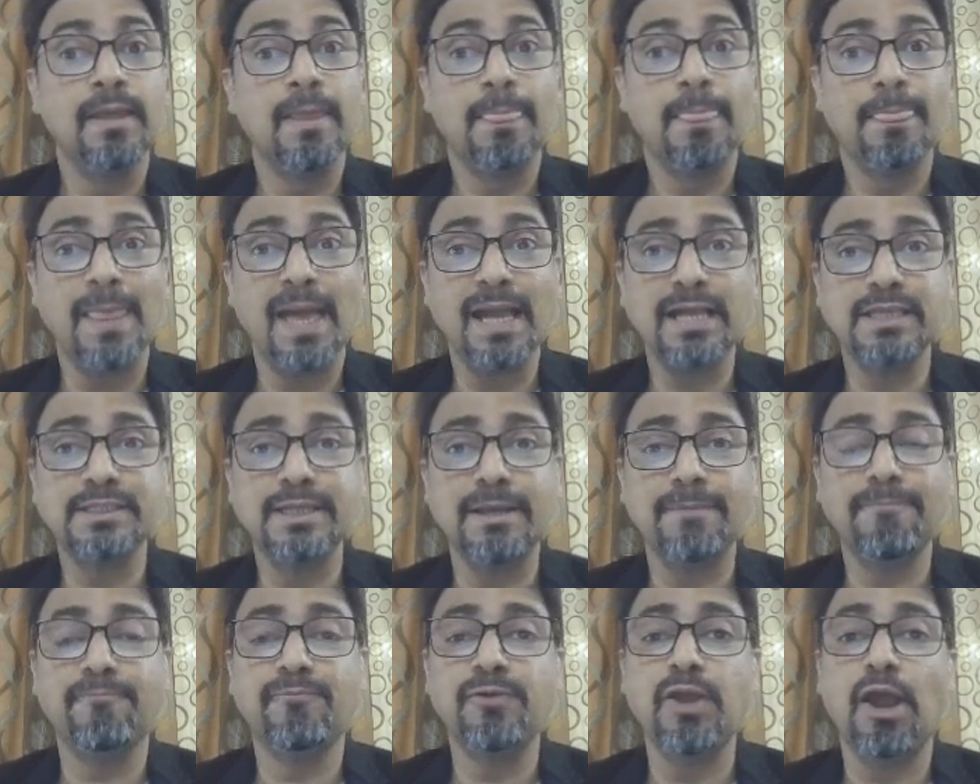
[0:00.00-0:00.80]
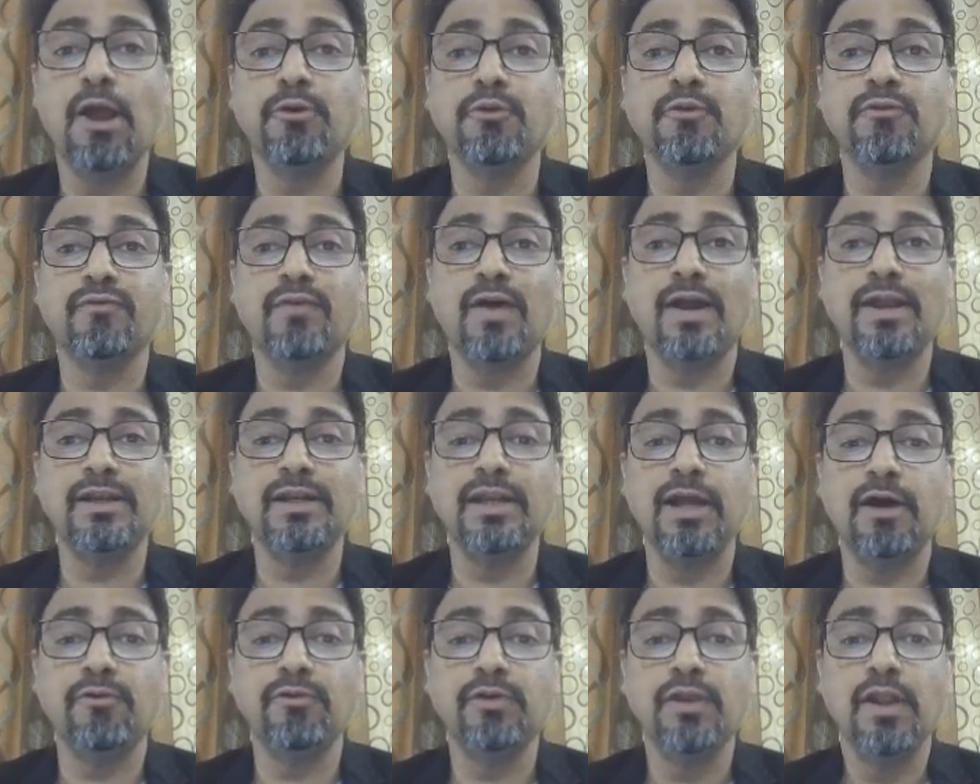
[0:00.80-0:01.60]
Next step, we have to find
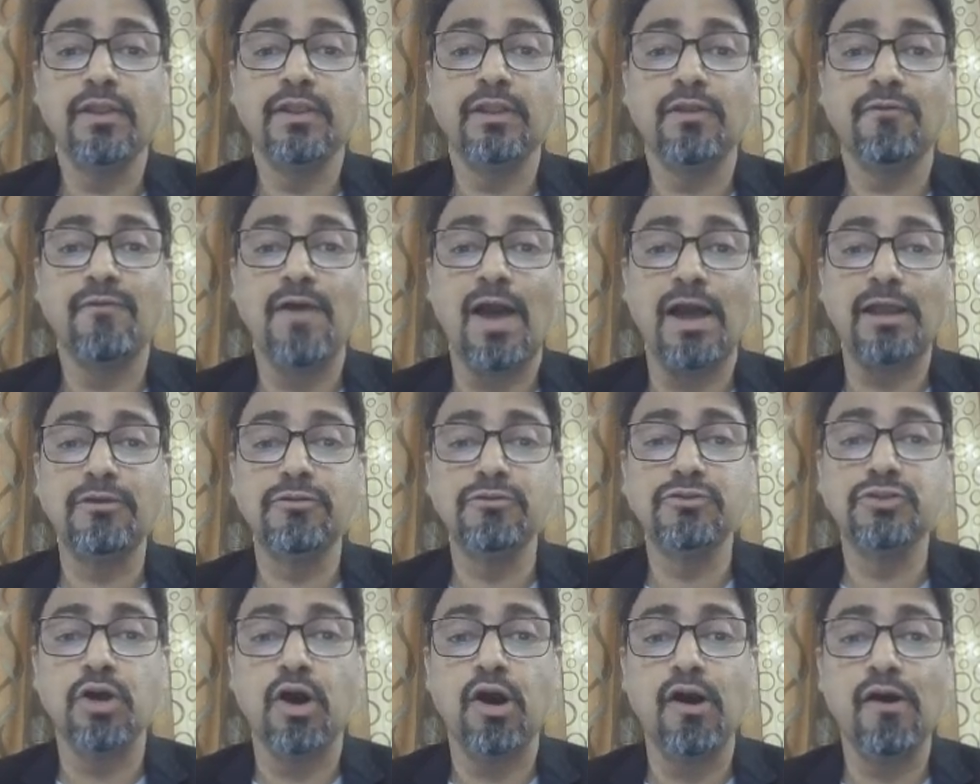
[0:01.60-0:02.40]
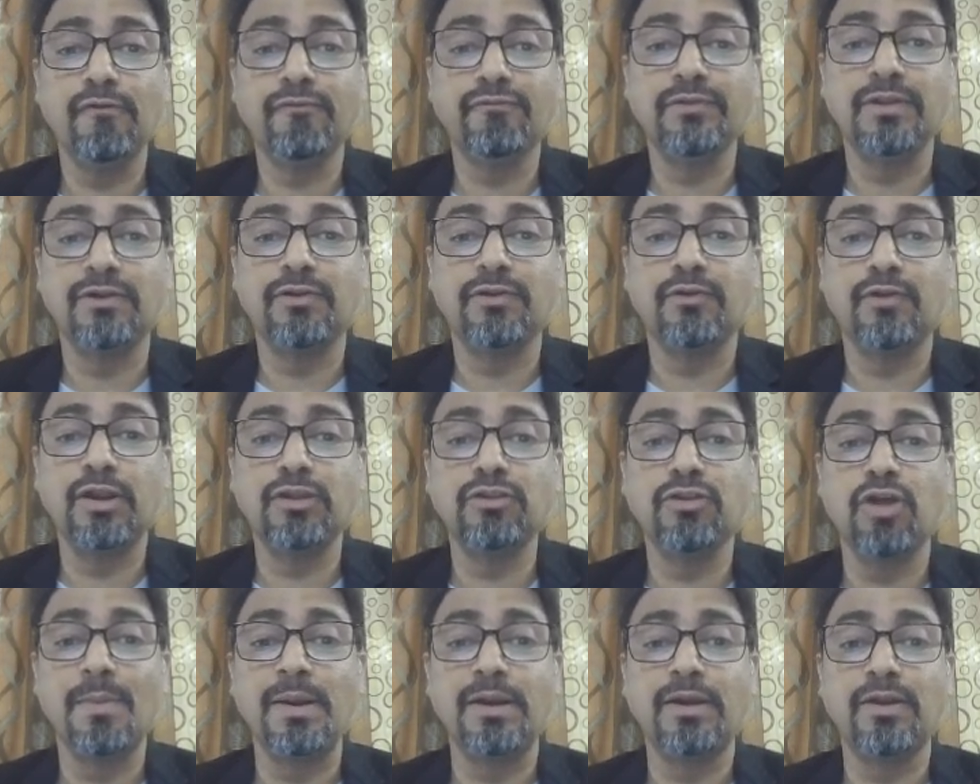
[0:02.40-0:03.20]
out the values of the
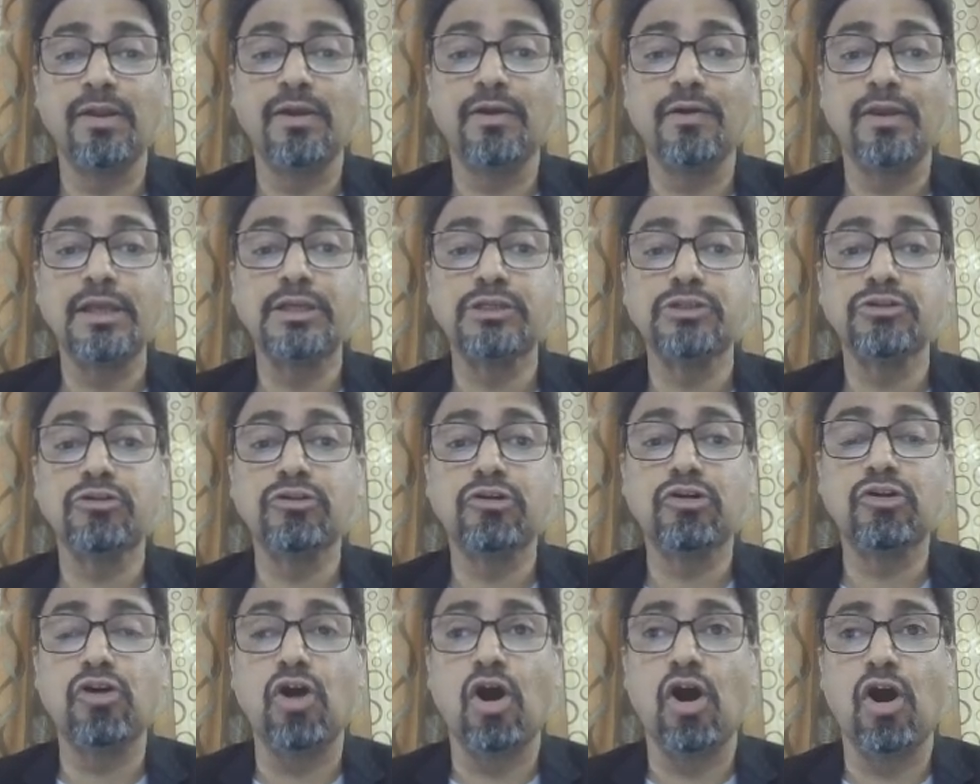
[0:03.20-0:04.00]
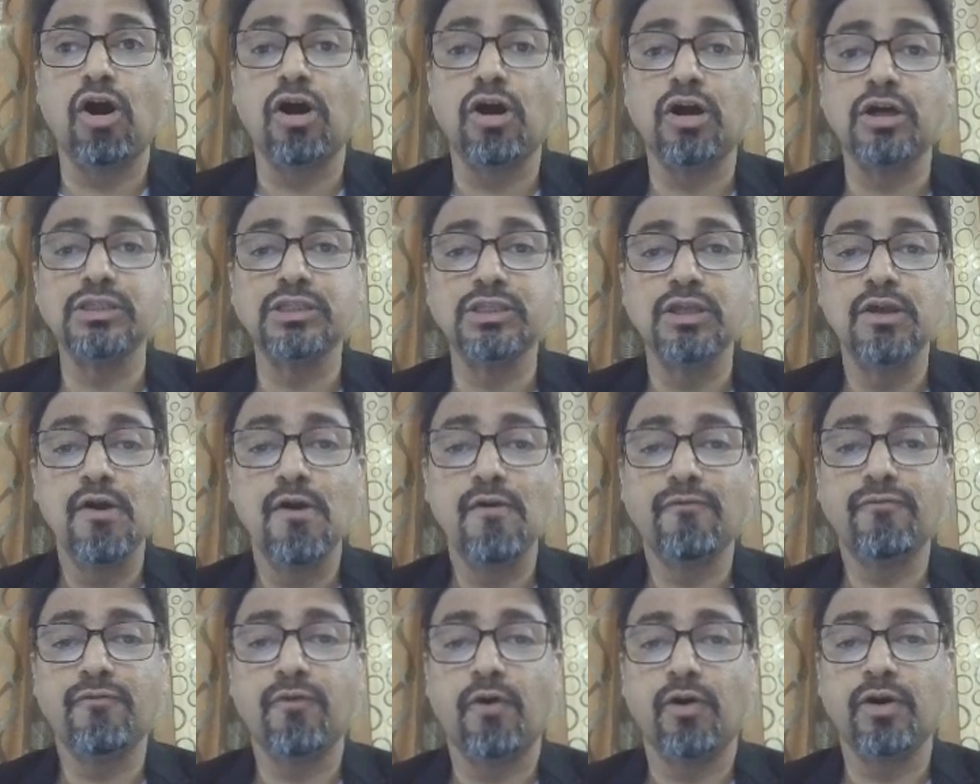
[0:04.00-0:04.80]
trigonometric ratio cos
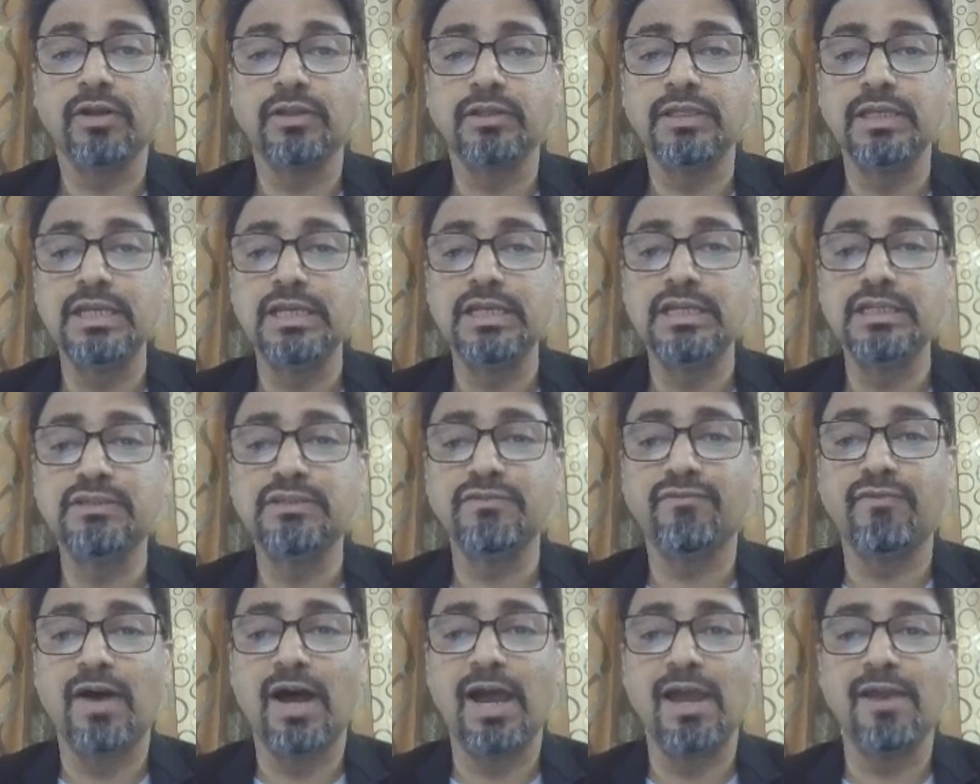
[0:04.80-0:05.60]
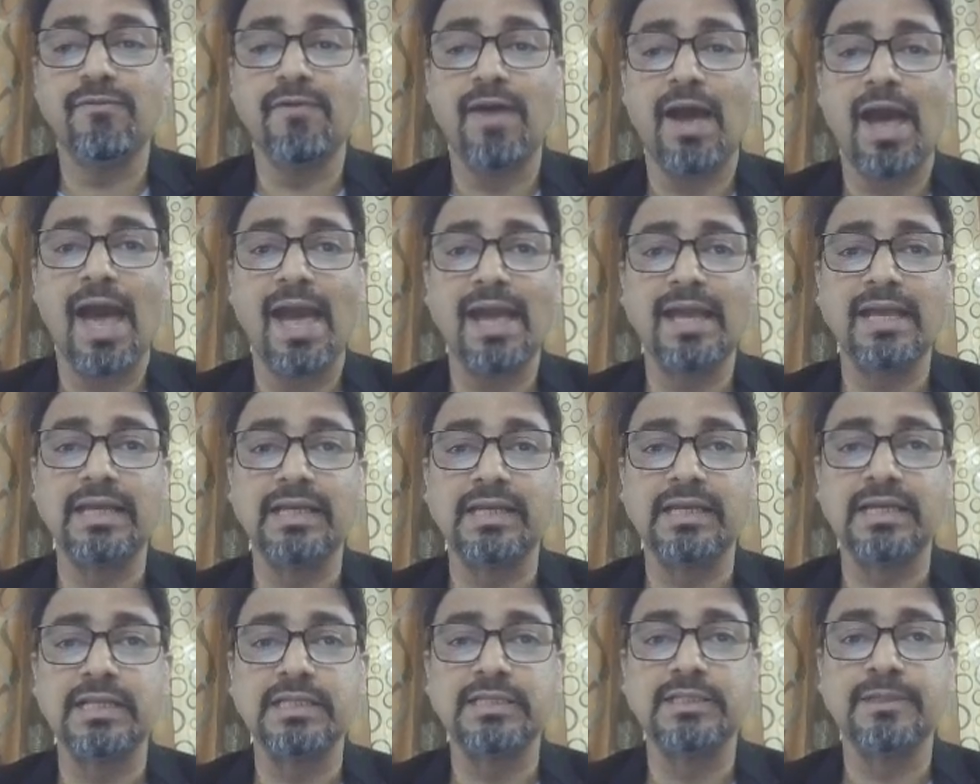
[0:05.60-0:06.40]
for these five
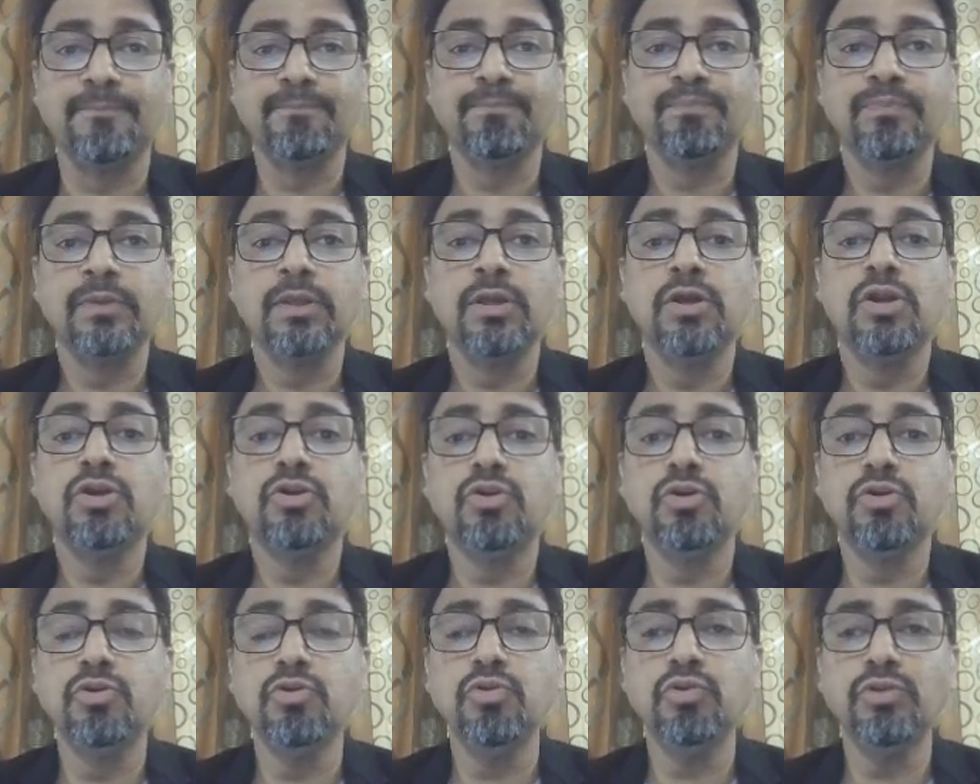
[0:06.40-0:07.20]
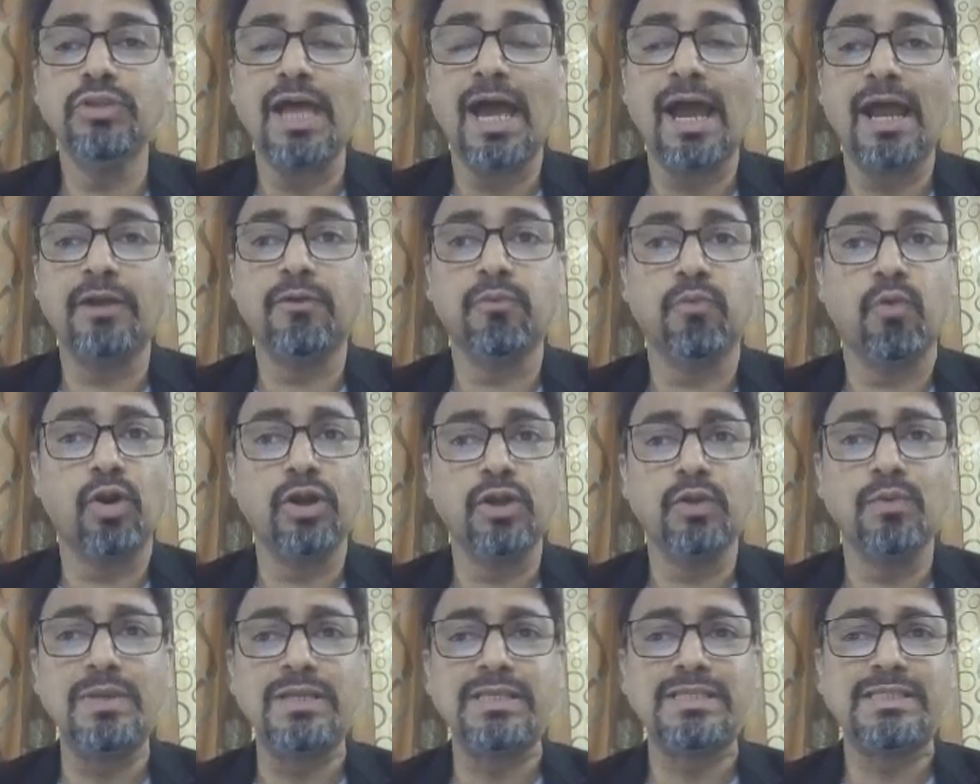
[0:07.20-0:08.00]
angles. To do that,
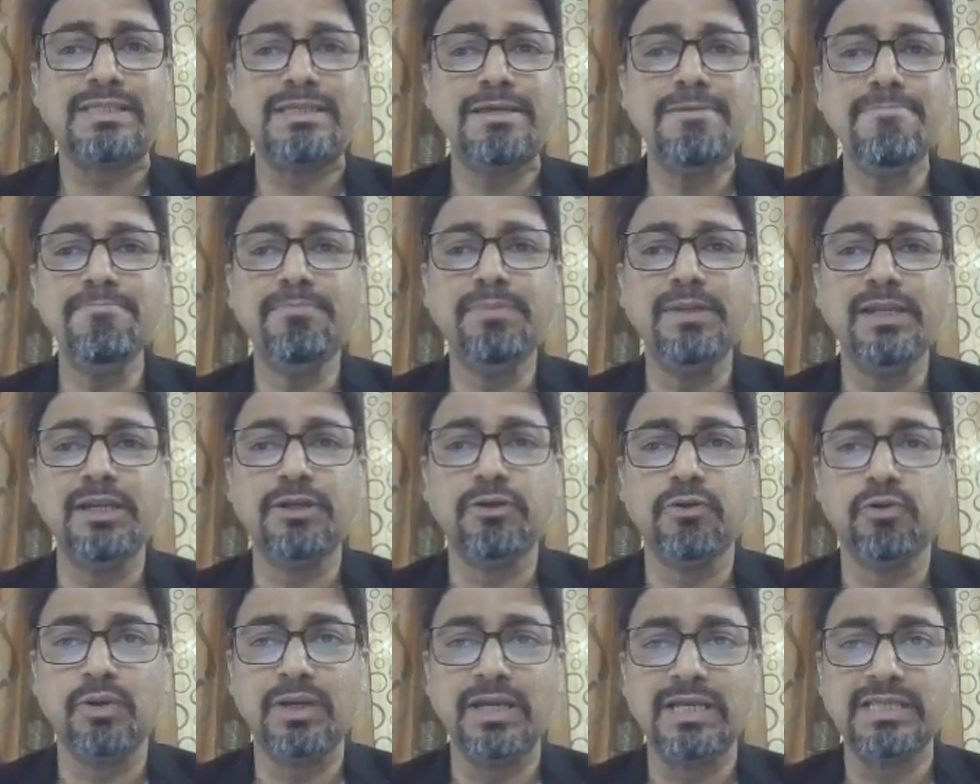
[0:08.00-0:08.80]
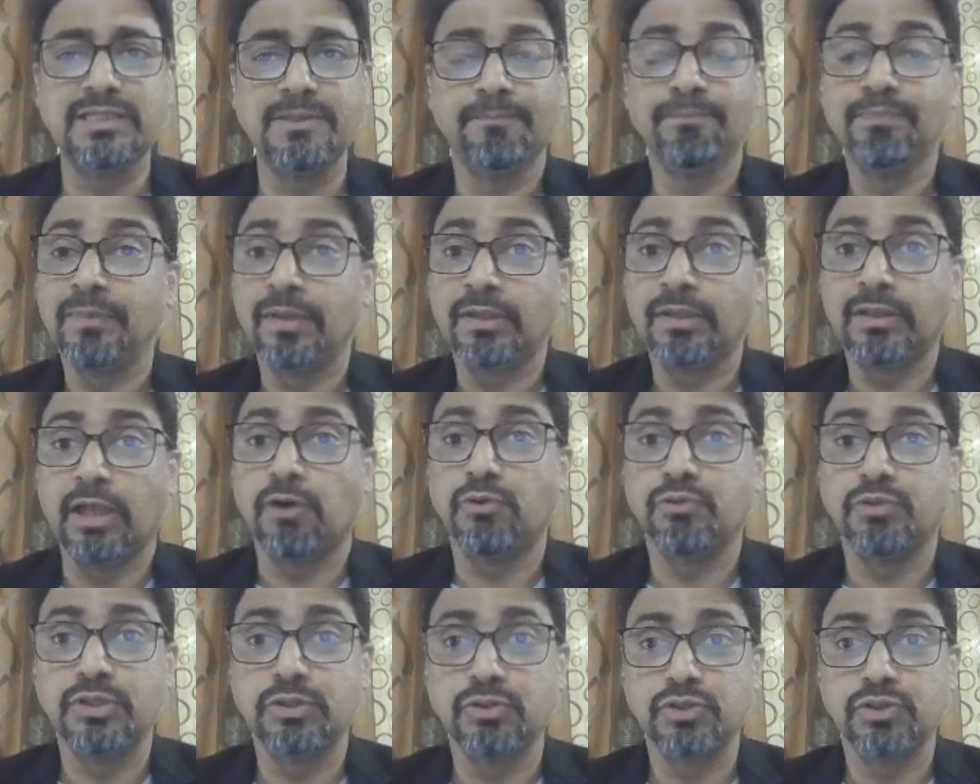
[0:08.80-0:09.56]
what we simply do is, now